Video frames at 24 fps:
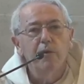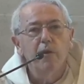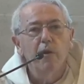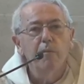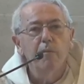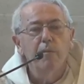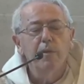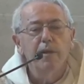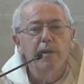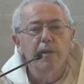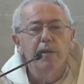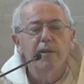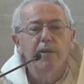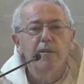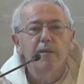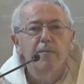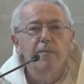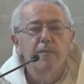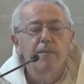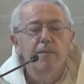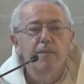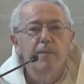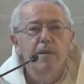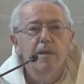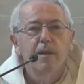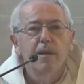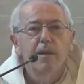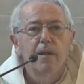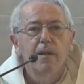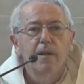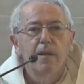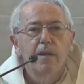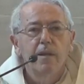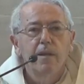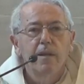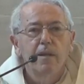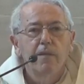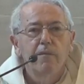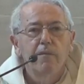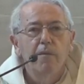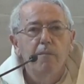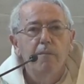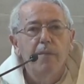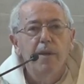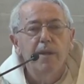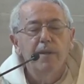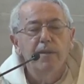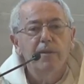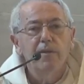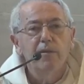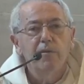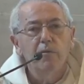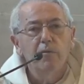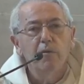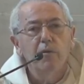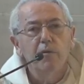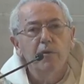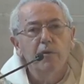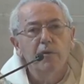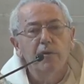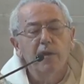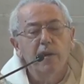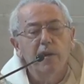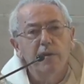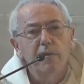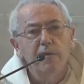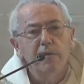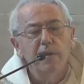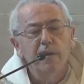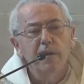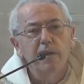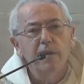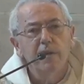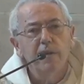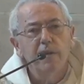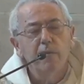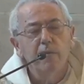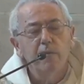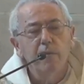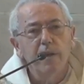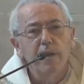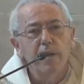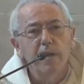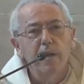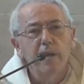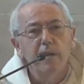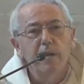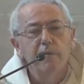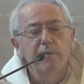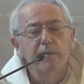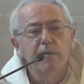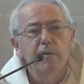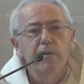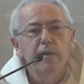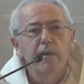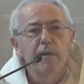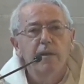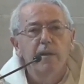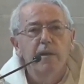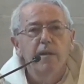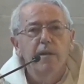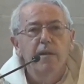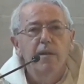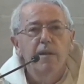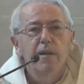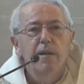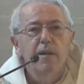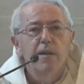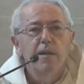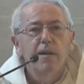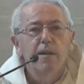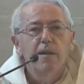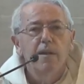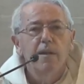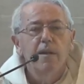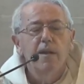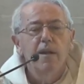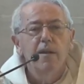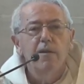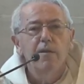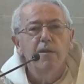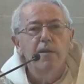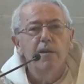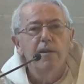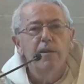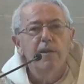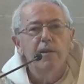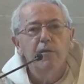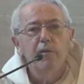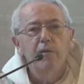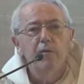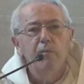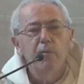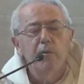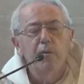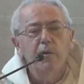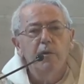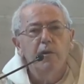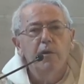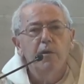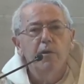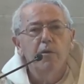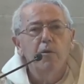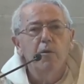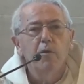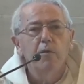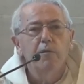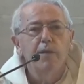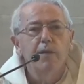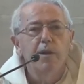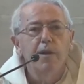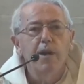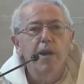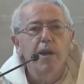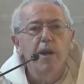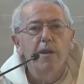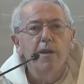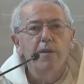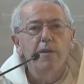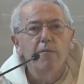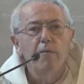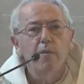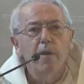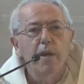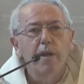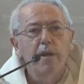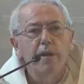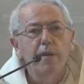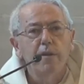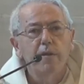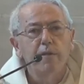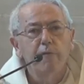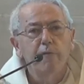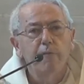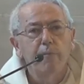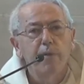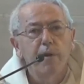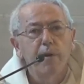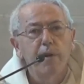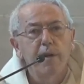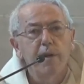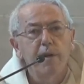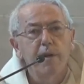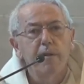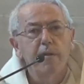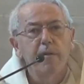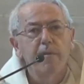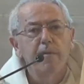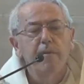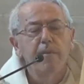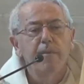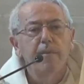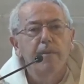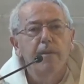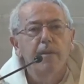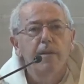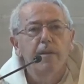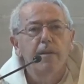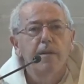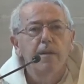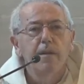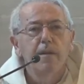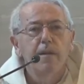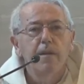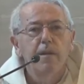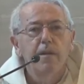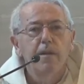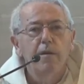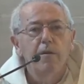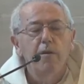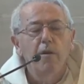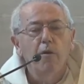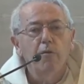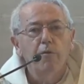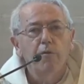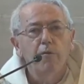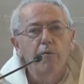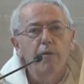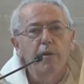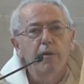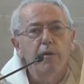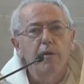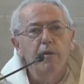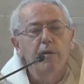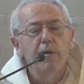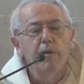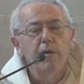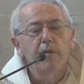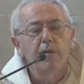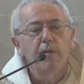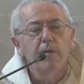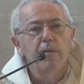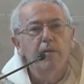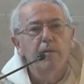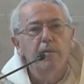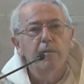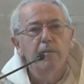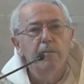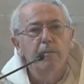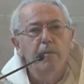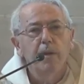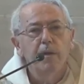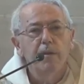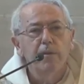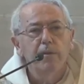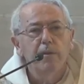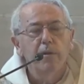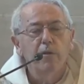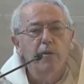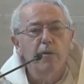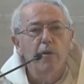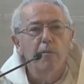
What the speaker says: Dominic, the best source, I think, that we have are a little book called The 9 Ways of Prayer, not written by St.